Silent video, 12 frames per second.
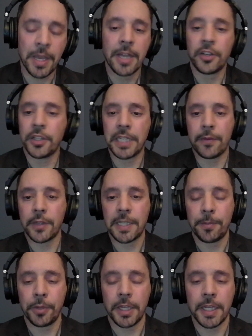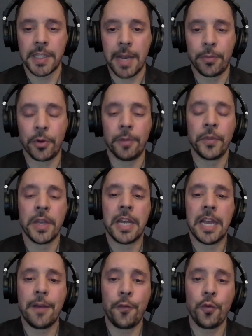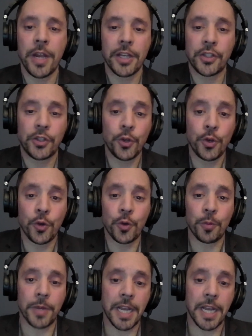Just to give a simple example, if we assume